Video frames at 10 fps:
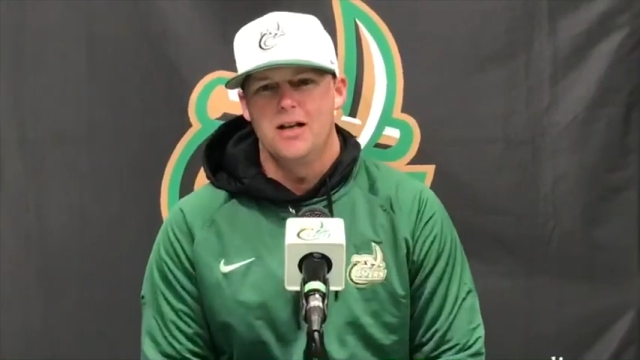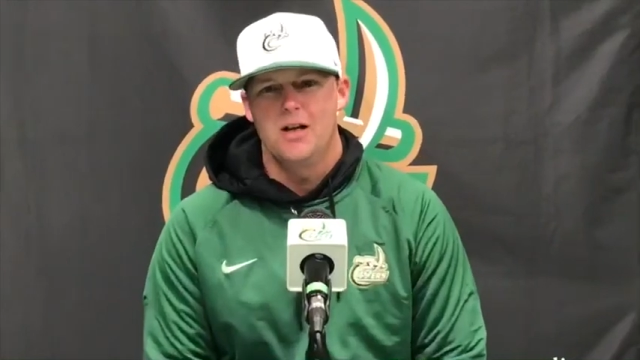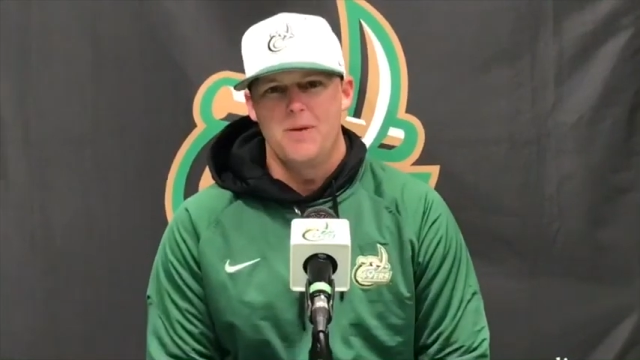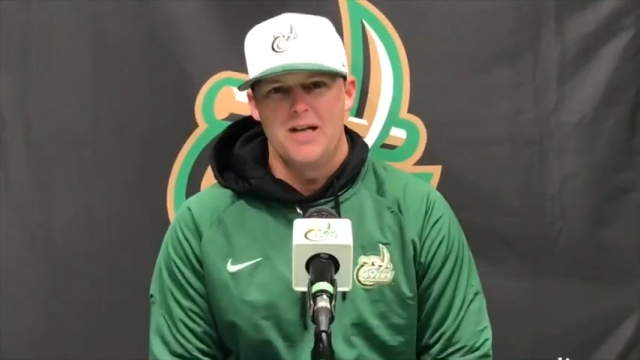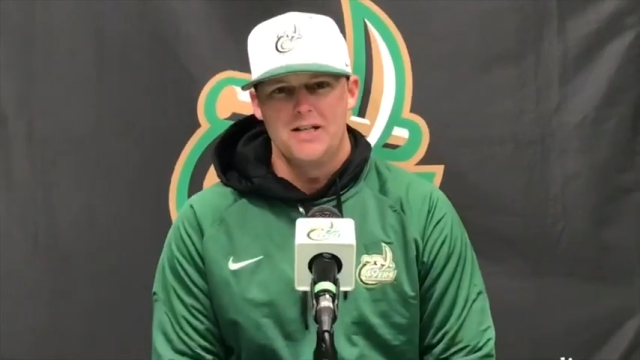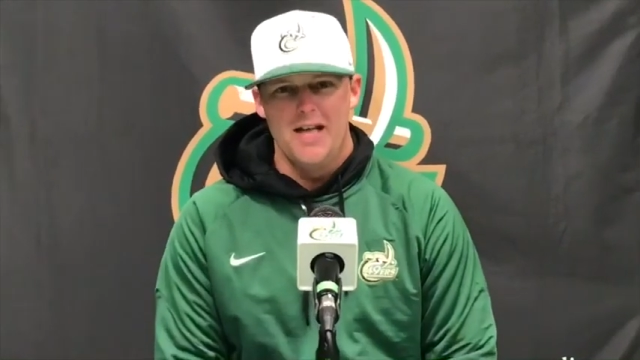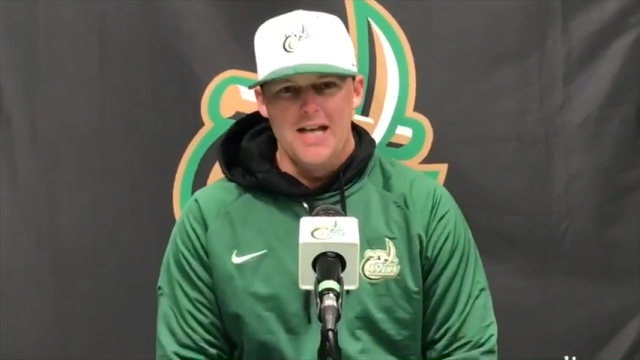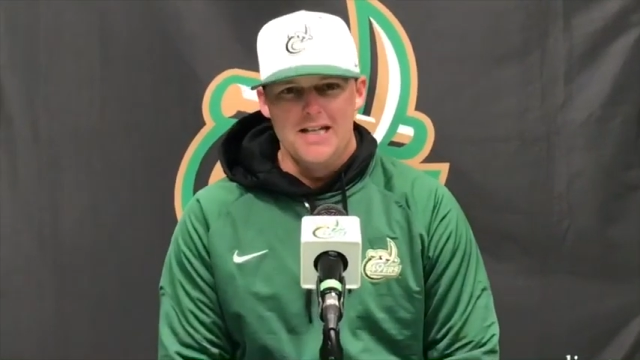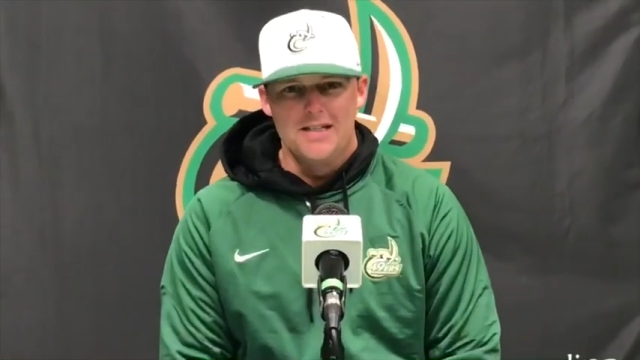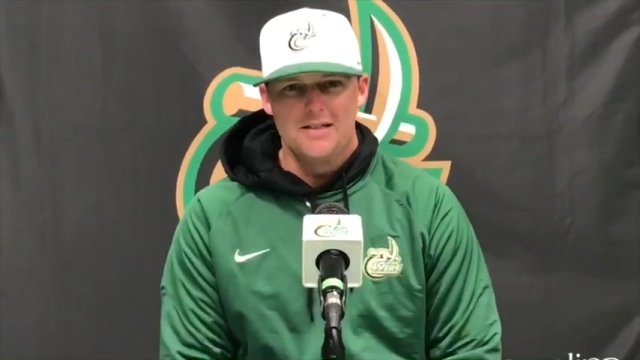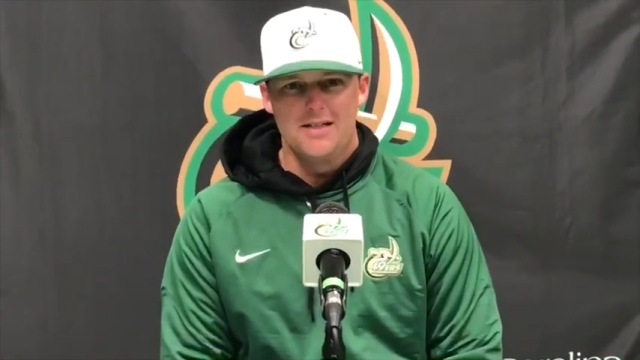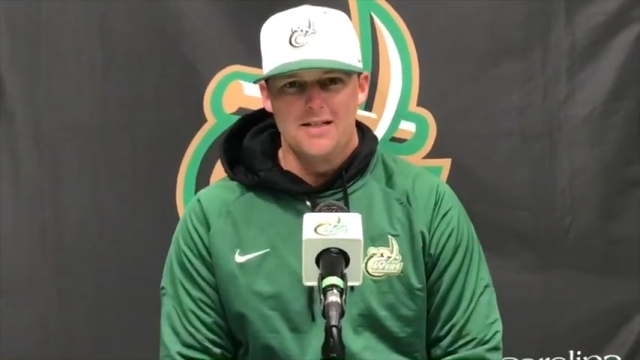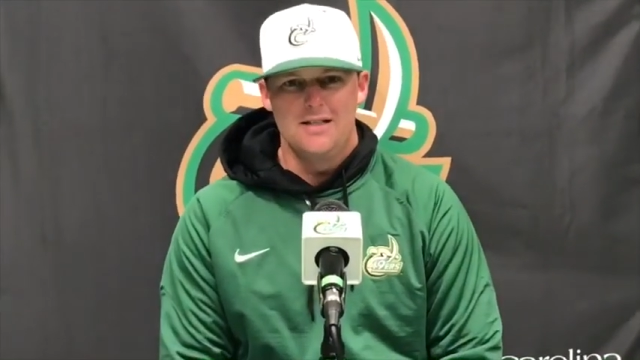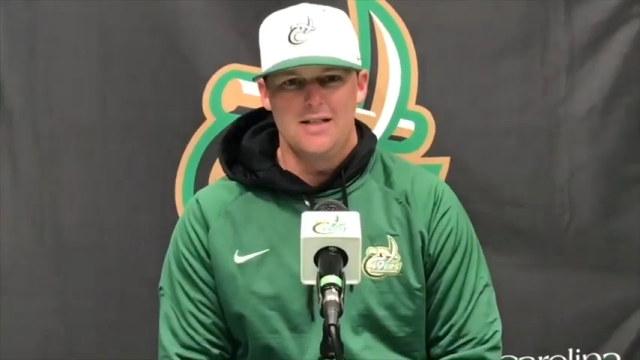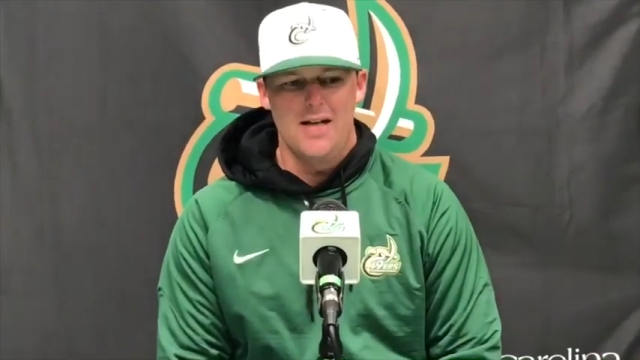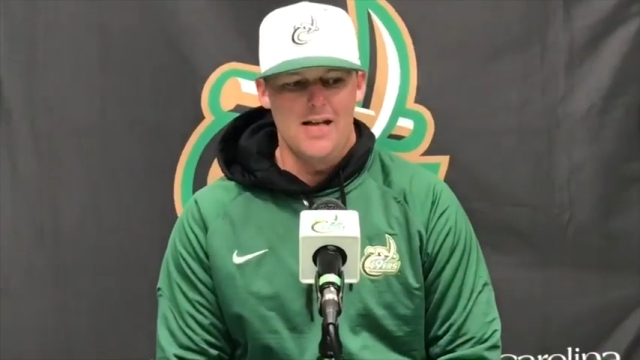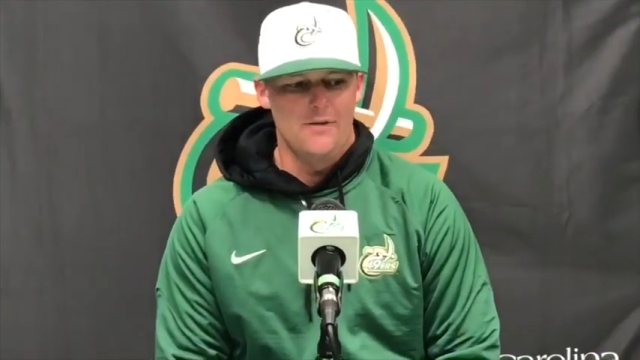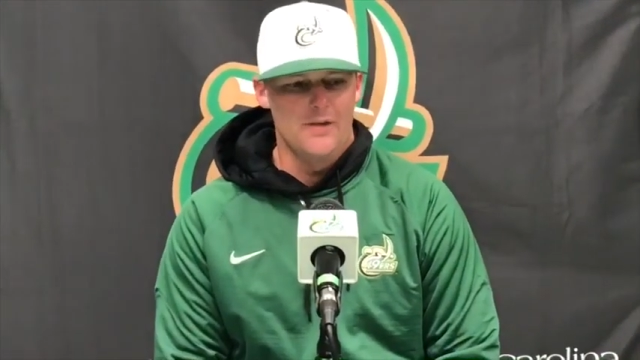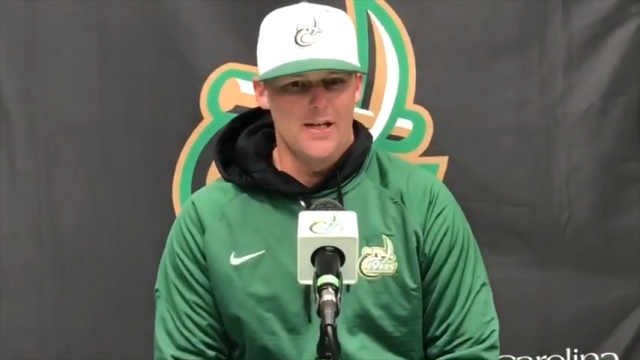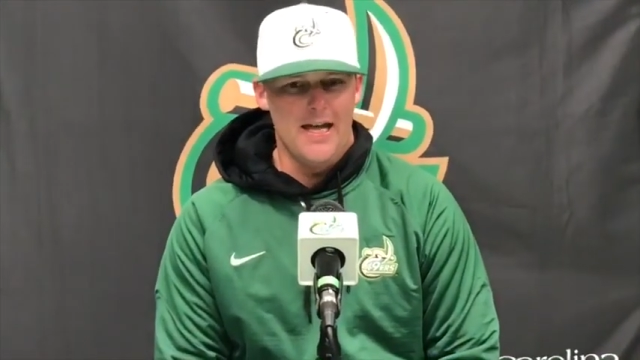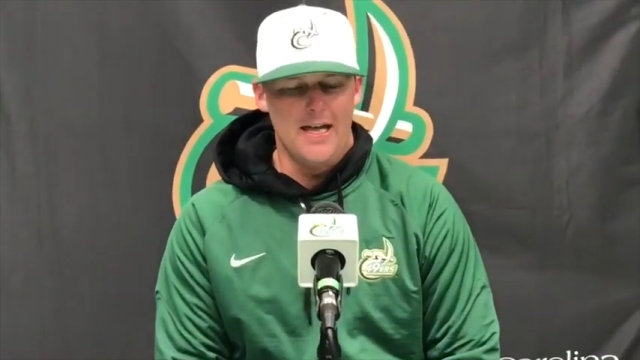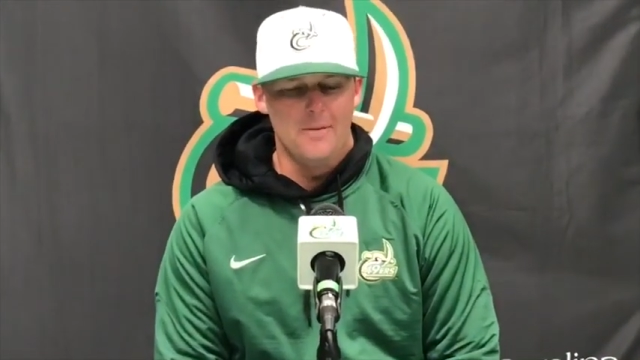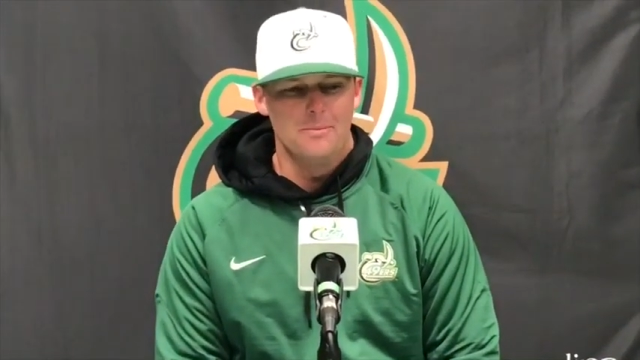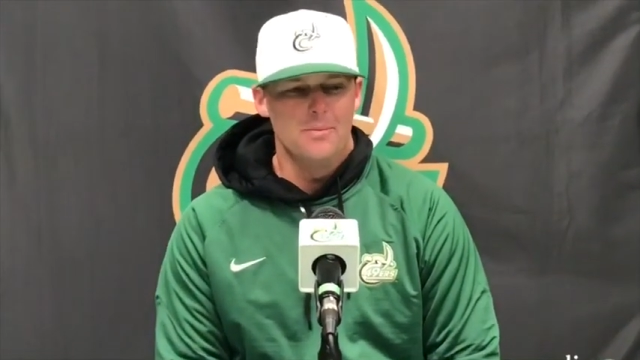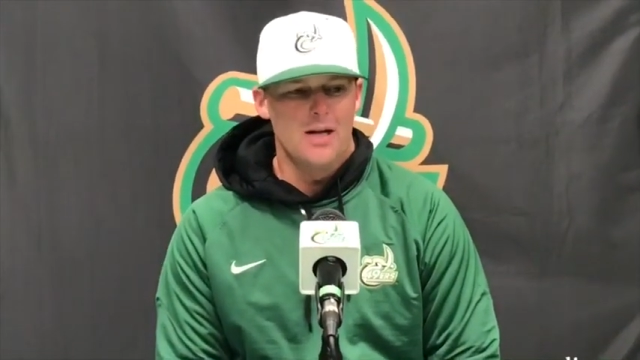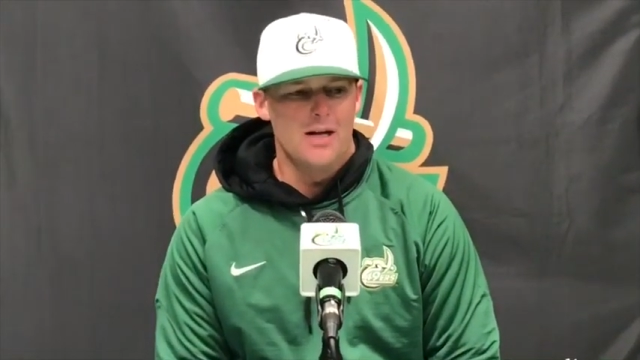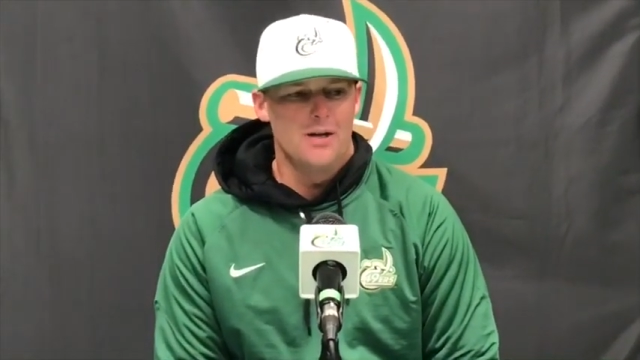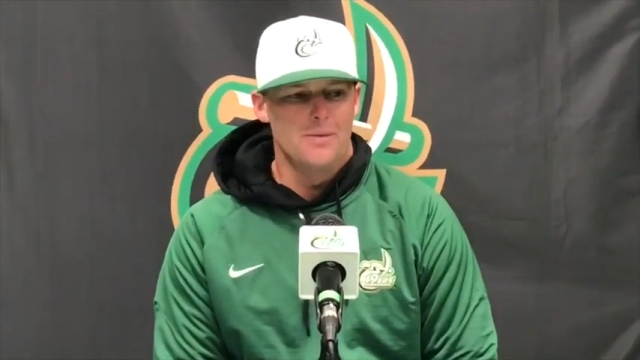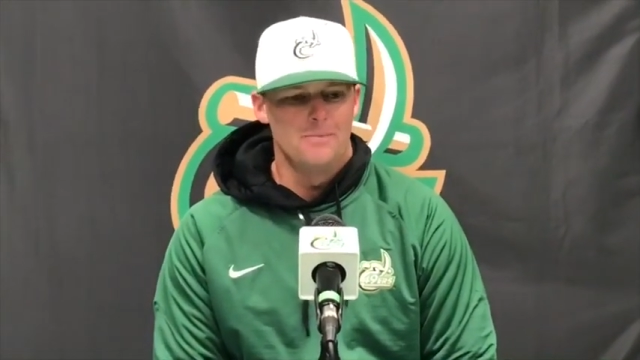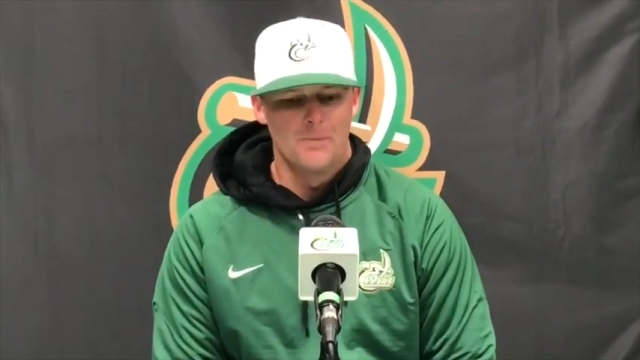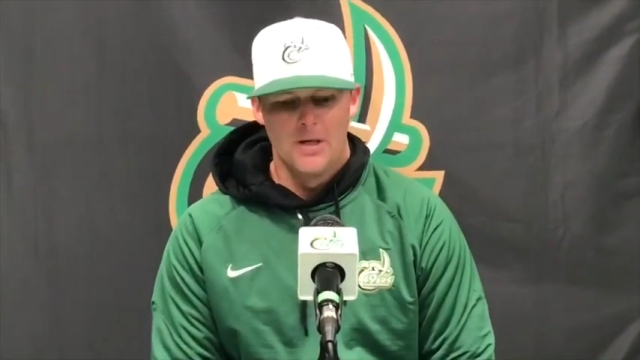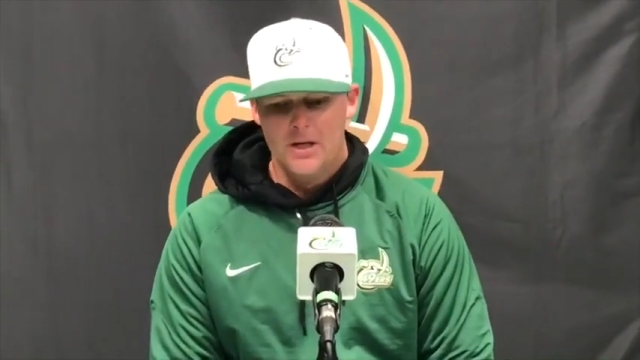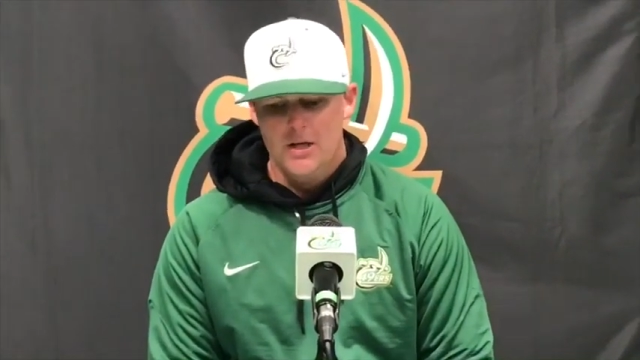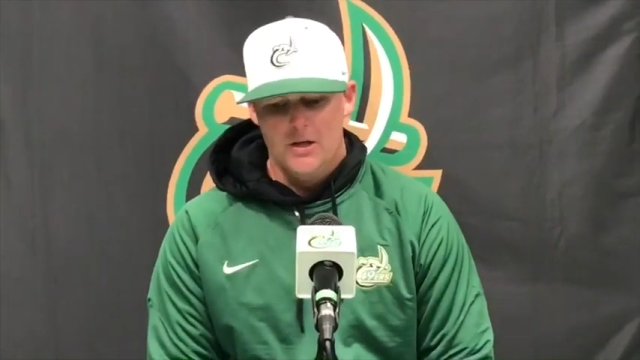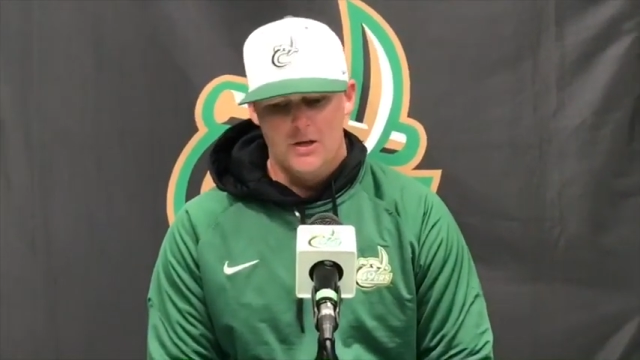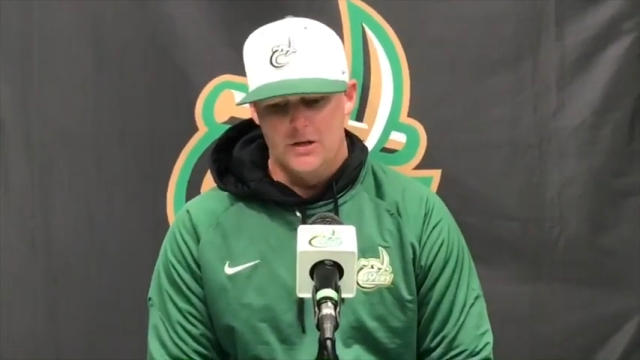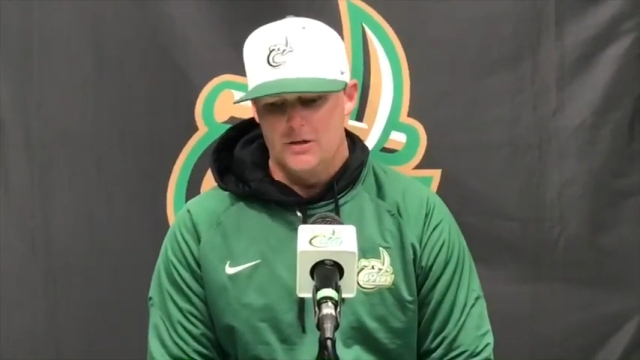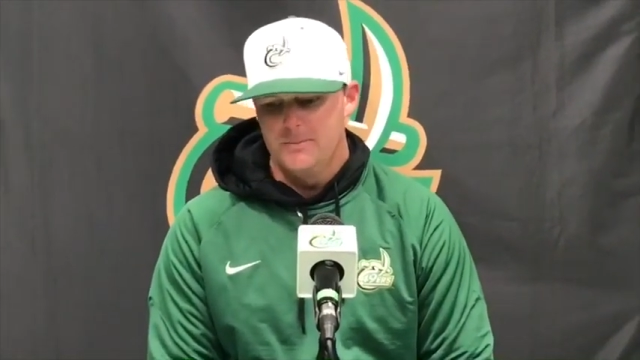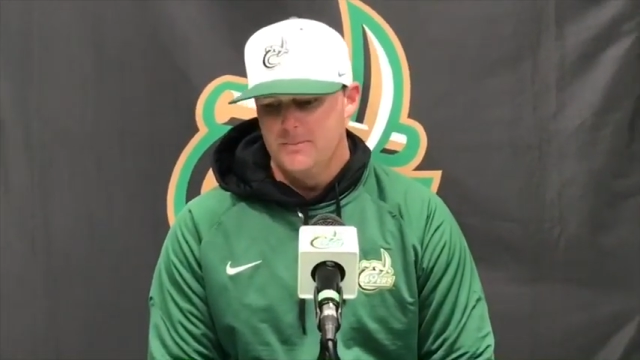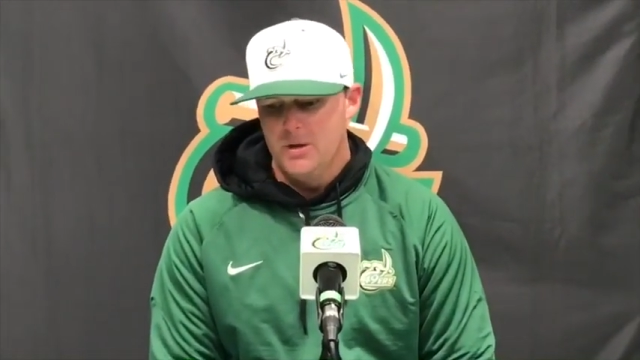coming out to the Hays tonight for the game. Just